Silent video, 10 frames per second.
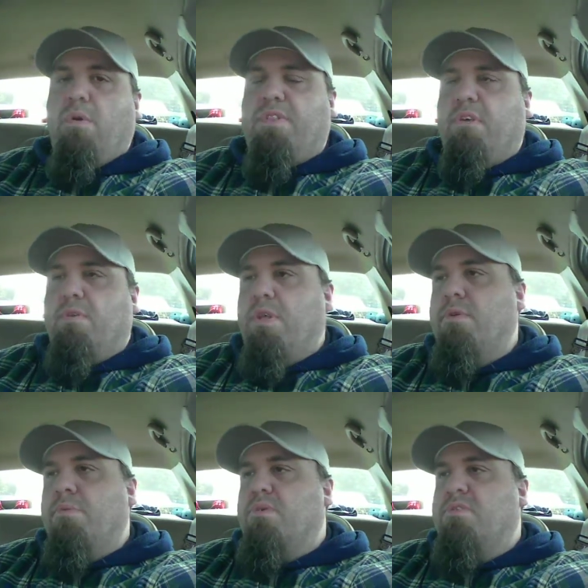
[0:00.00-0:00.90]
there
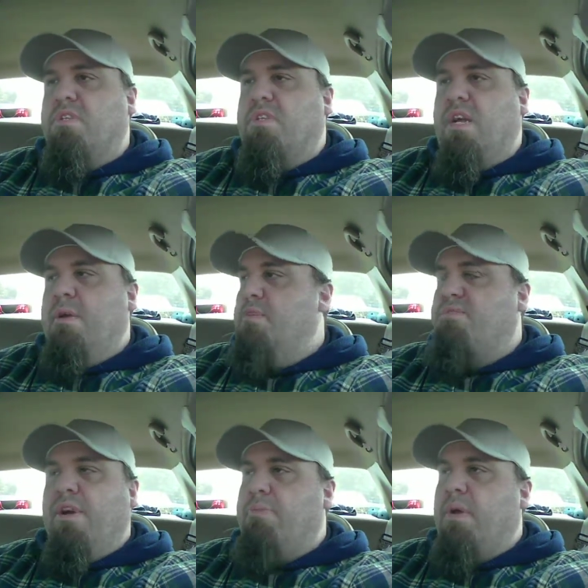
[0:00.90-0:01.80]
alone most of the time is
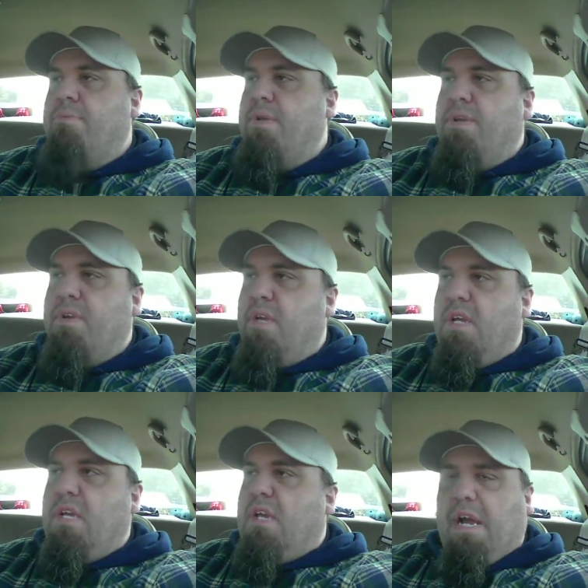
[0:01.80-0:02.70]
fine by me
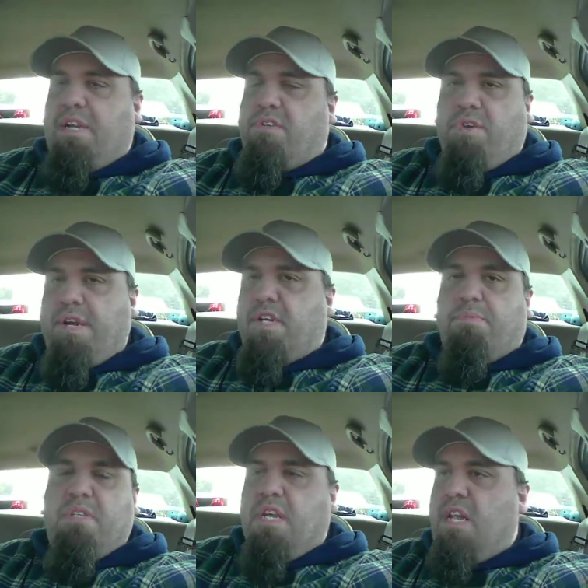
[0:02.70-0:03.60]
I can crank up
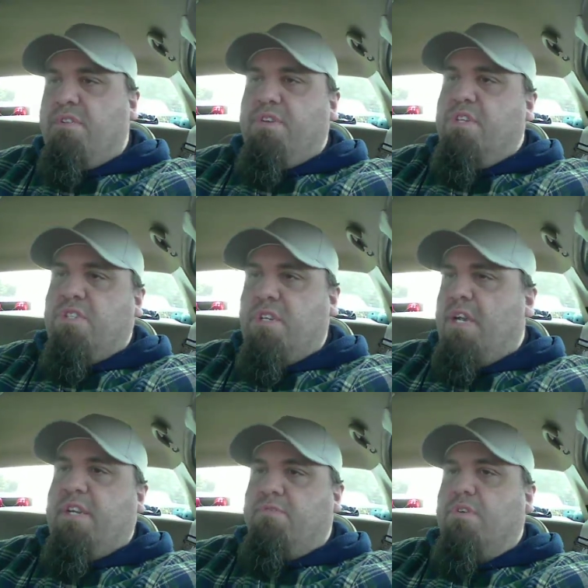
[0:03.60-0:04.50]
the television
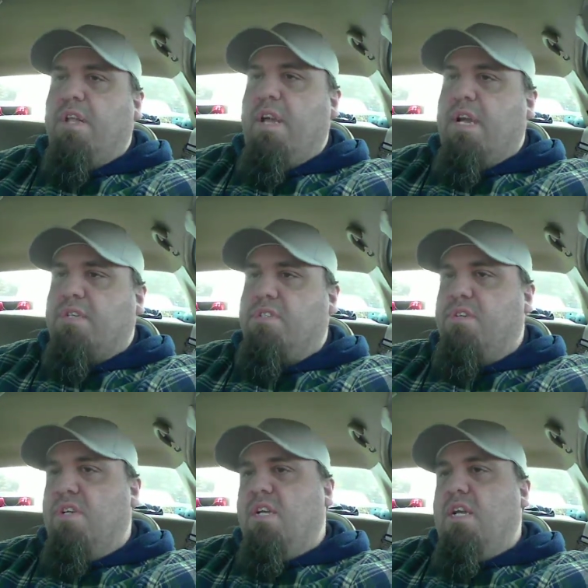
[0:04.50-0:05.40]
I can relax
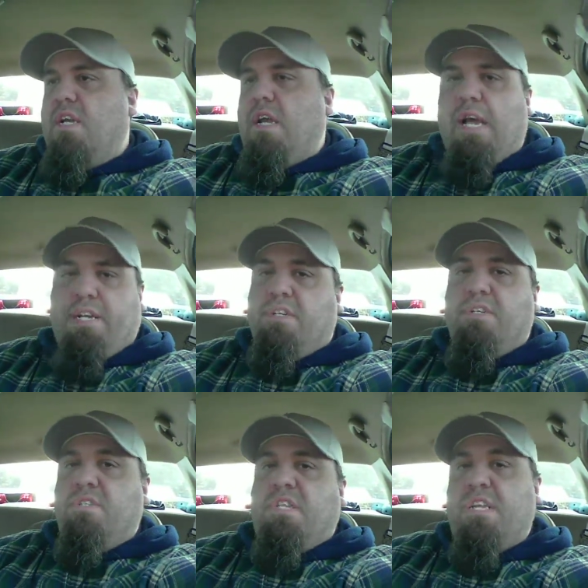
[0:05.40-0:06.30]
I
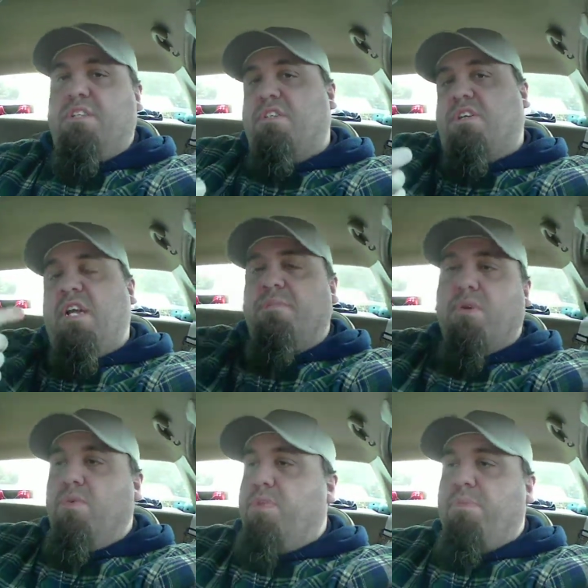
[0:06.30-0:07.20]
can take this
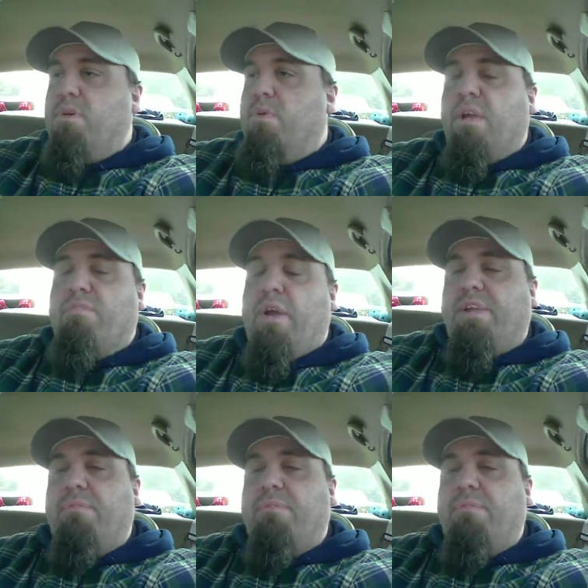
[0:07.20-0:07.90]
camera with me or whatever. I can